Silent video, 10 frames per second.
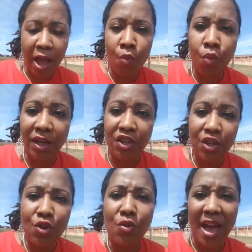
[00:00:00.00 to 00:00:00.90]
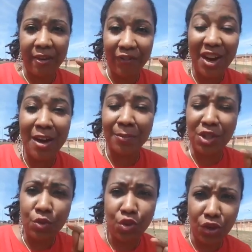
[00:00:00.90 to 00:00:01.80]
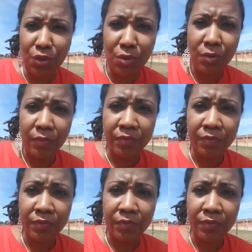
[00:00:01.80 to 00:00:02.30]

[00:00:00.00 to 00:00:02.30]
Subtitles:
and what you have come to do,